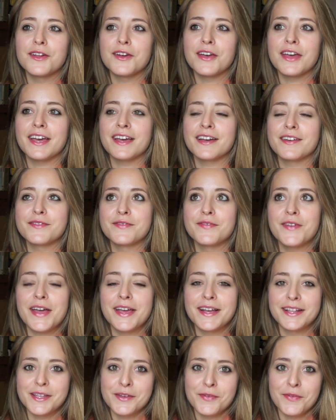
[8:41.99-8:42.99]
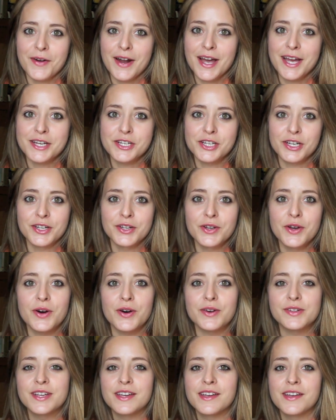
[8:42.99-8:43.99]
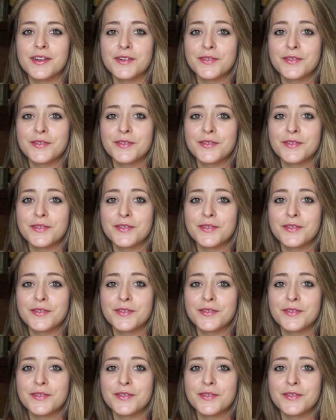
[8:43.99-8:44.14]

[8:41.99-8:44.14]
looking vaguely fresh and not